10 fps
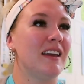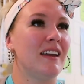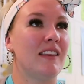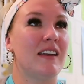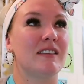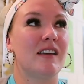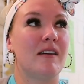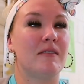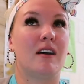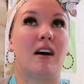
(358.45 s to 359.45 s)
and I'd like to
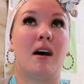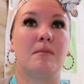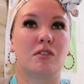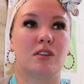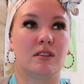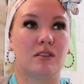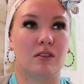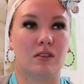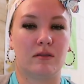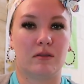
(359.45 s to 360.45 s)
have the option to
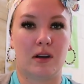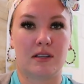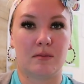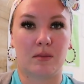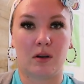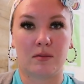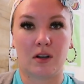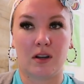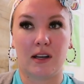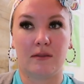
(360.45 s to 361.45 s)
turn the fluorescent bulbs
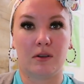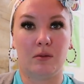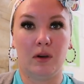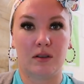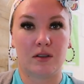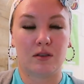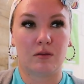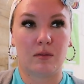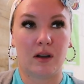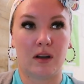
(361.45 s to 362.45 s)
on if we want
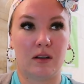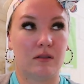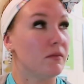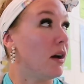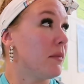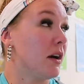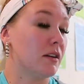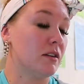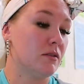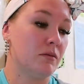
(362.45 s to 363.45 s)
to, but I'm not going to do